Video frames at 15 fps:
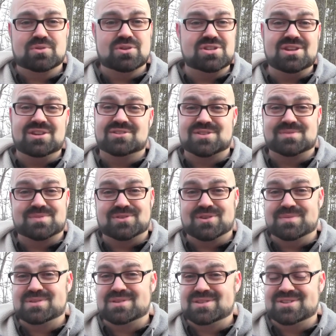Appreciate your
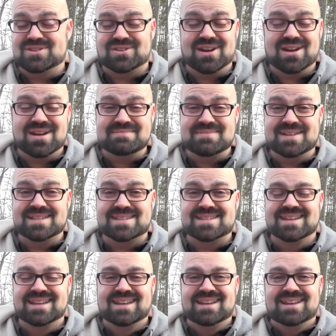subscriptions, your
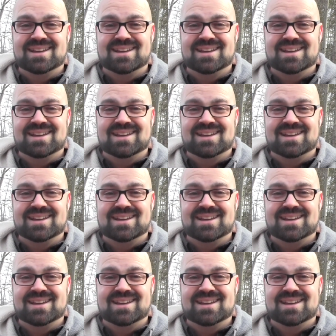comments,